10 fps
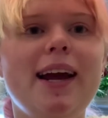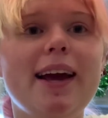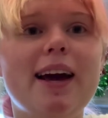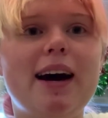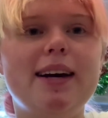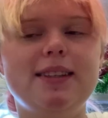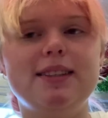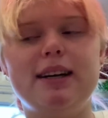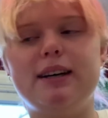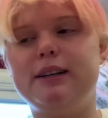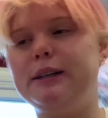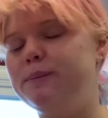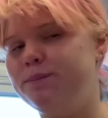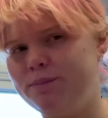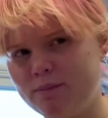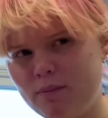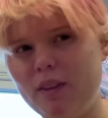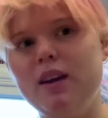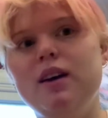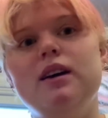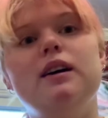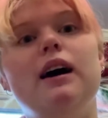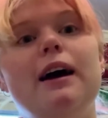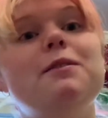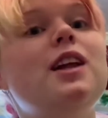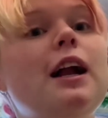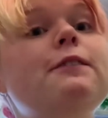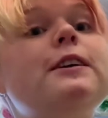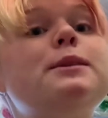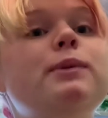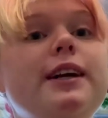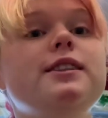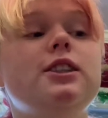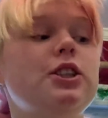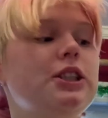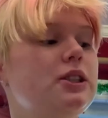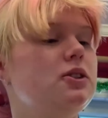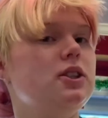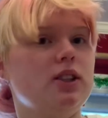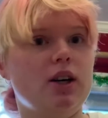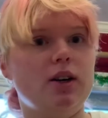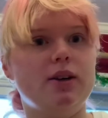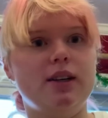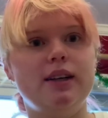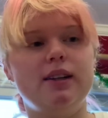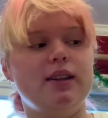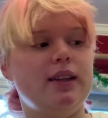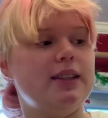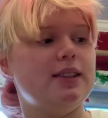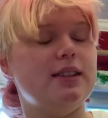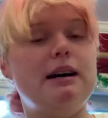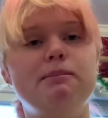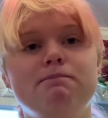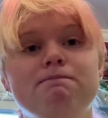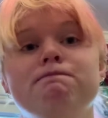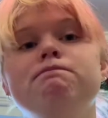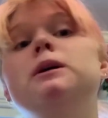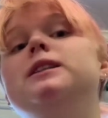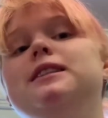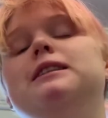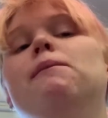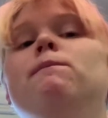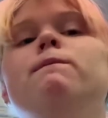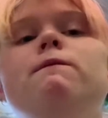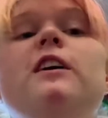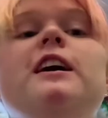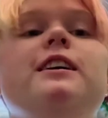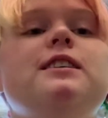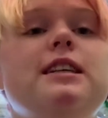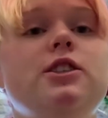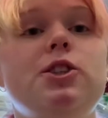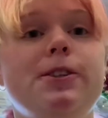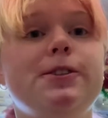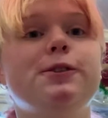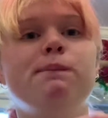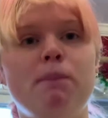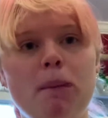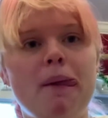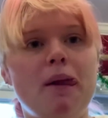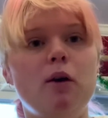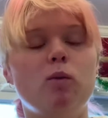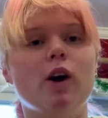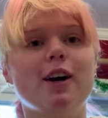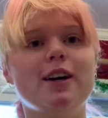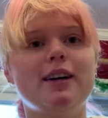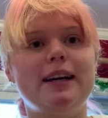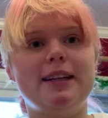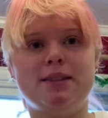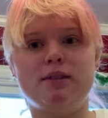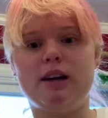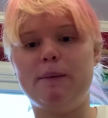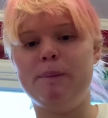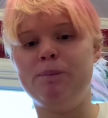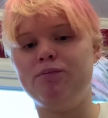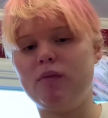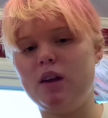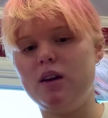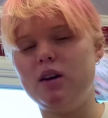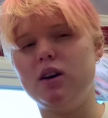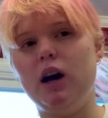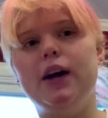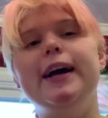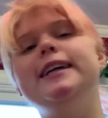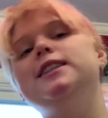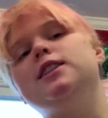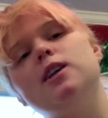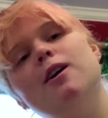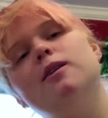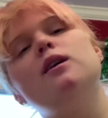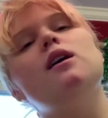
guys, I have a lot of explaining to do, so let's put some things into work. It's alright, so